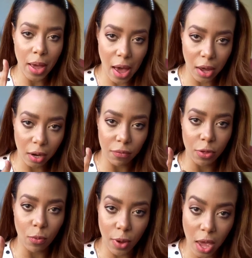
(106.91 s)
out of
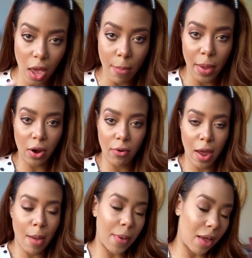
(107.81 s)
the way. And by
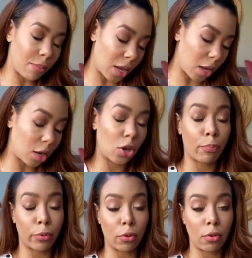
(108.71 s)
crap, I mean your
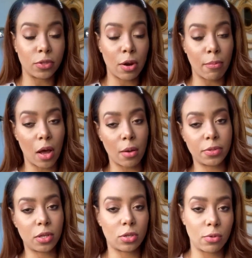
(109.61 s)
brooms, your
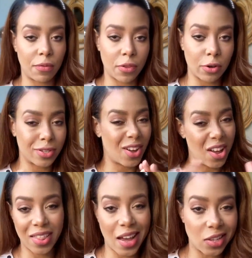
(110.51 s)
mops, your Swifters,
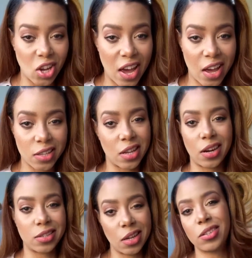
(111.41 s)
all of that jazz
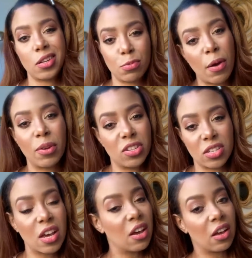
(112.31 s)
that essentially is probably
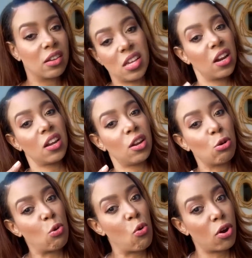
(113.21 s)
just sitting in a
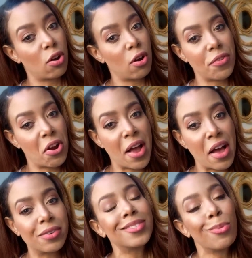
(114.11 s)
little corner of your
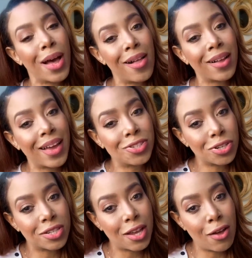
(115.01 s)
house. Well, get
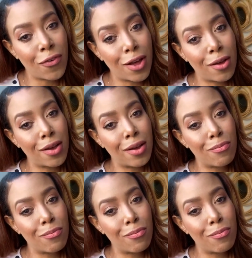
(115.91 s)
yourself a